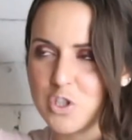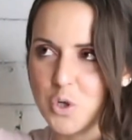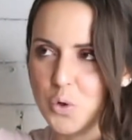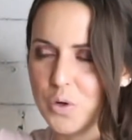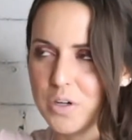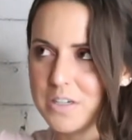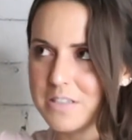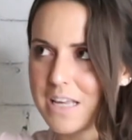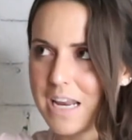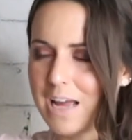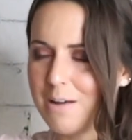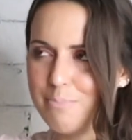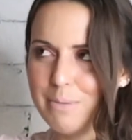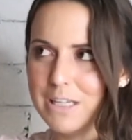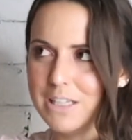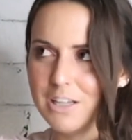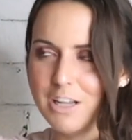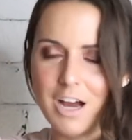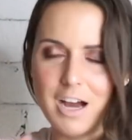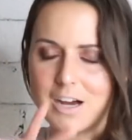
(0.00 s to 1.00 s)
doors that have
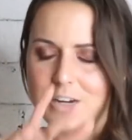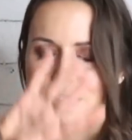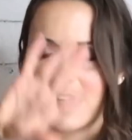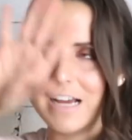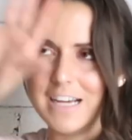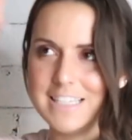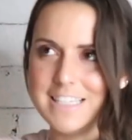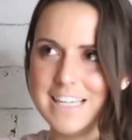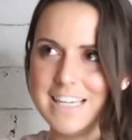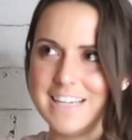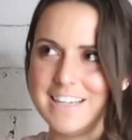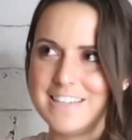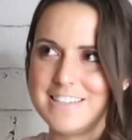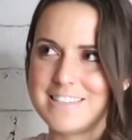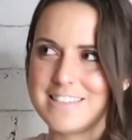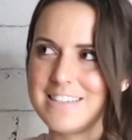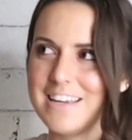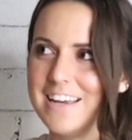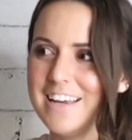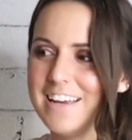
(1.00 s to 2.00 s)
been locked,
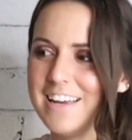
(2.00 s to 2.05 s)
ideas